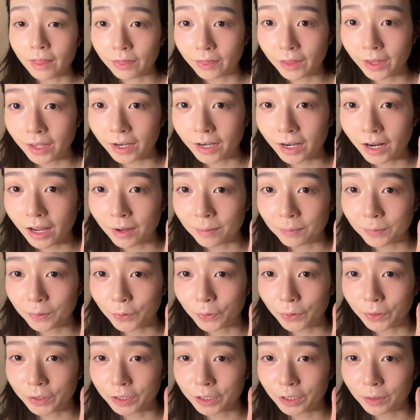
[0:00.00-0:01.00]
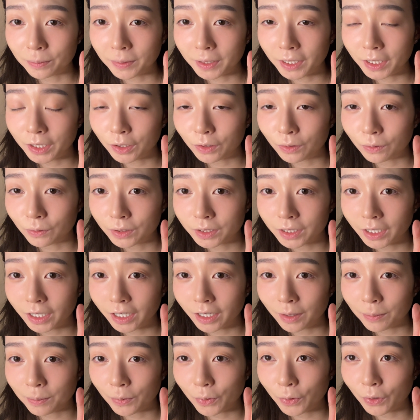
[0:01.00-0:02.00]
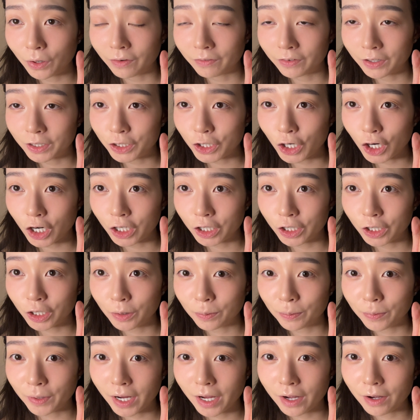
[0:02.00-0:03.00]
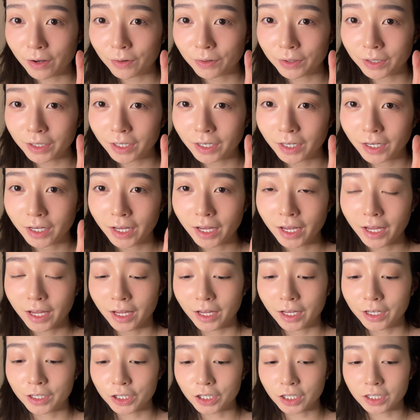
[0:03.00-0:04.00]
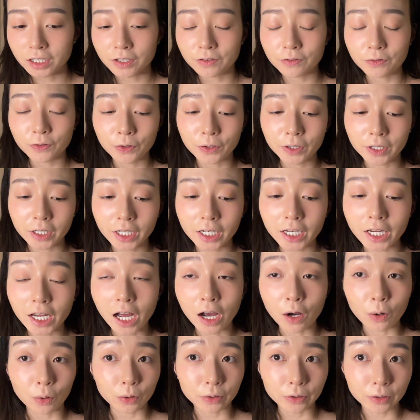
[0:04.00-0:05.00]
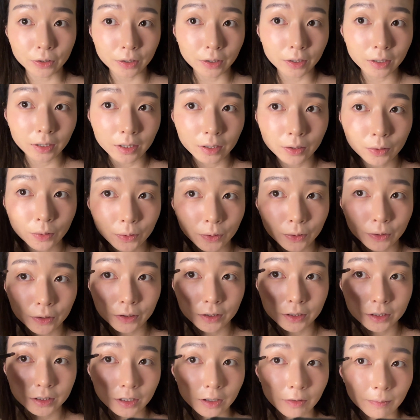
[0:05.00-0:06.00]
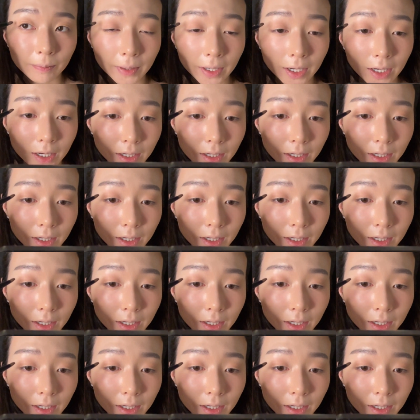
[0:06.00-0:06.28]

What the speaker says: And then I'm going to be using more of a darker brown just for the outer corners of my